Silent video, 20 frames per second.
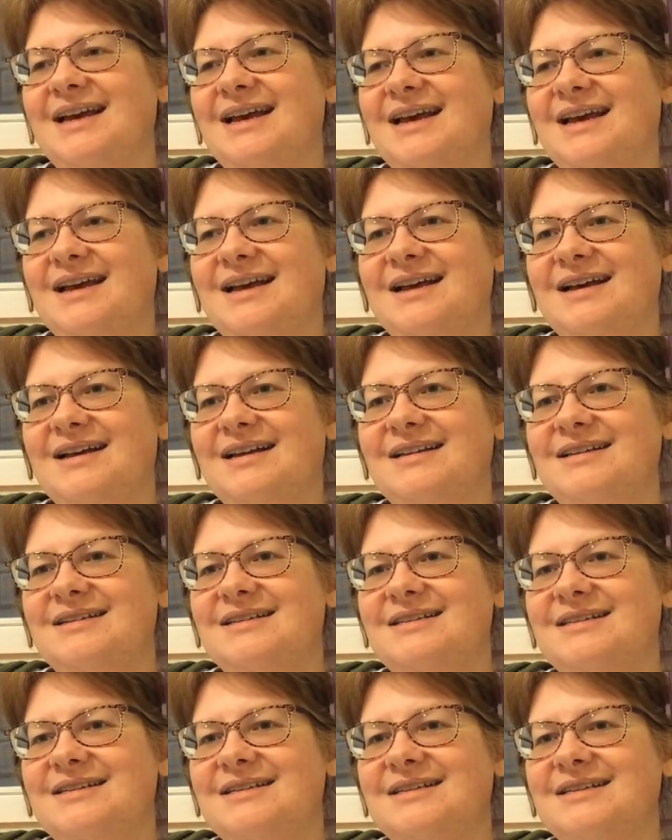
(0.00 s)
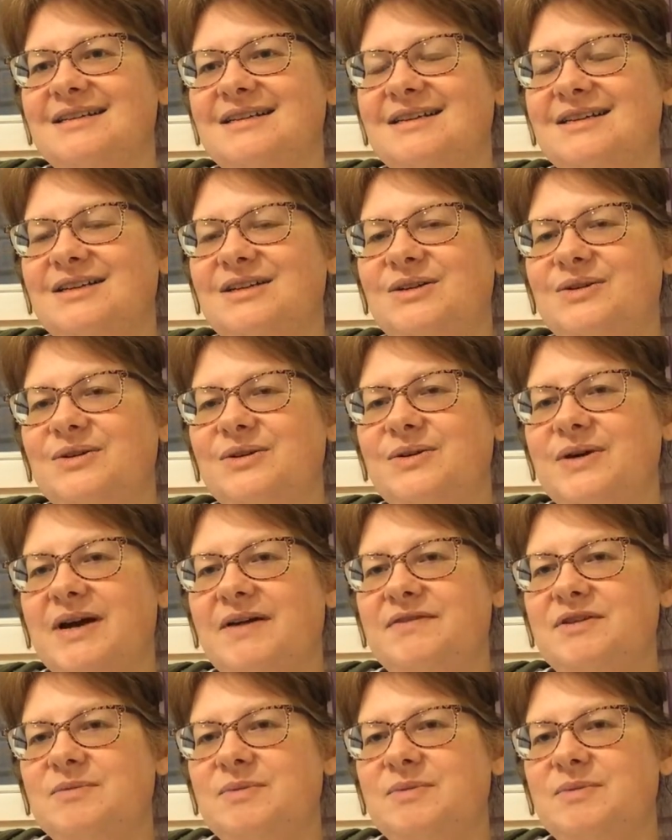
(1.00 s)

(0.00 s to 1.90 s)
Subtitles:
And you have